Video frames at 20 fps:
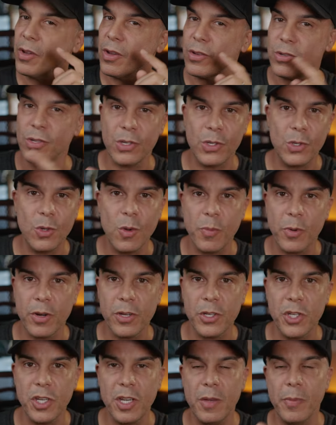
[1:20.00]
because it's super
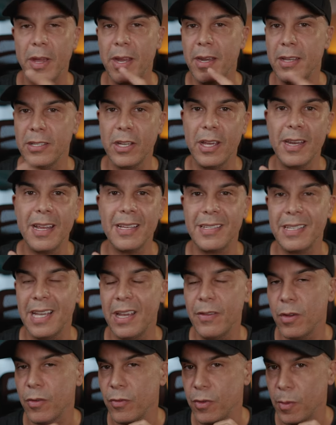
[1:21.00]
cheap, and it's gonna
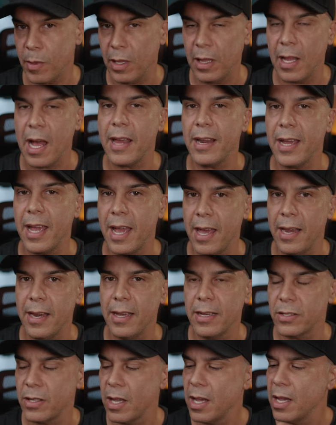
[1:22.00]
save you from a lot of
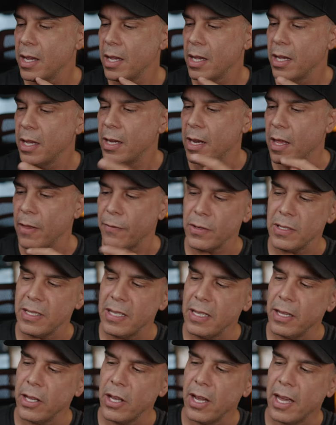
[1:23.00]
headaches. Now, the first
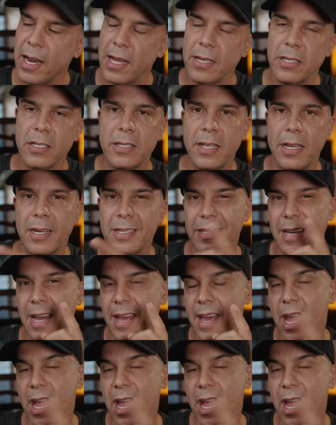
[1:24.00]
thing that you gotta understand is that